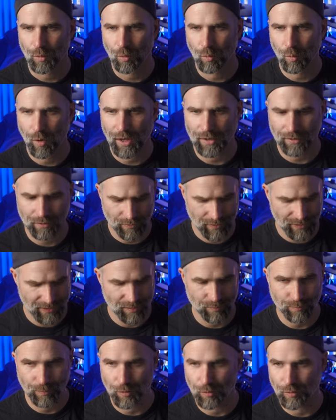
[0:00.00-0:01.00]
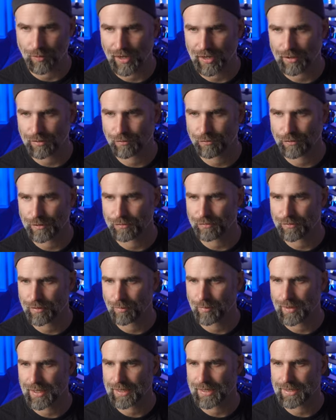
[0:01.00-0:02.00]
One teaspoon at fifty
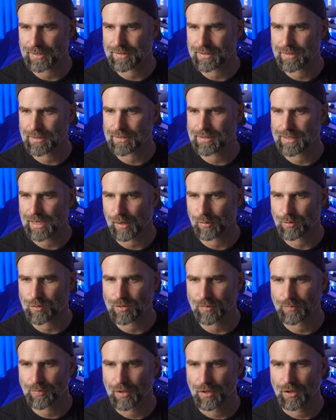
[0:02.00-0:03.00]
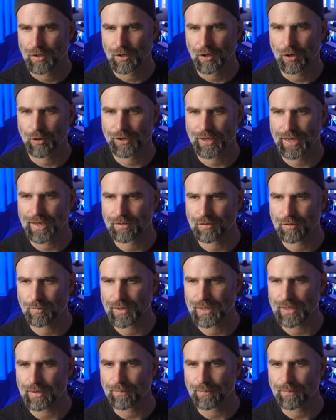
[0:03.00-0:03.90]
minutes. Sounds okay to me.